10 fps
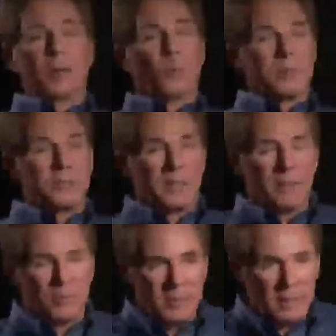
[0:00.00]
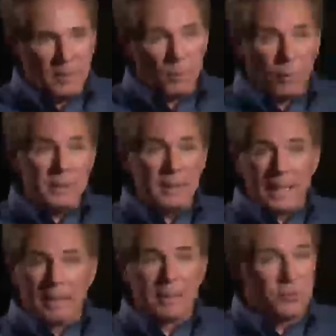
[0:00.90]
wants to know, what did
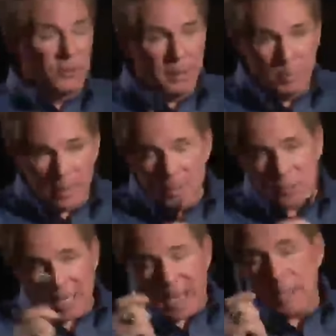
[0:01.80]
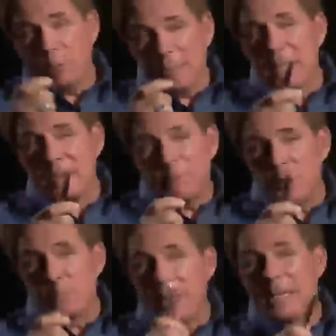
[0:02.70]
Ella say? Because I believe you
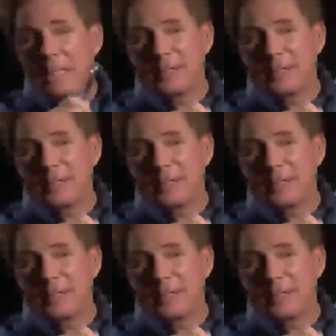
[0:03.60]
beat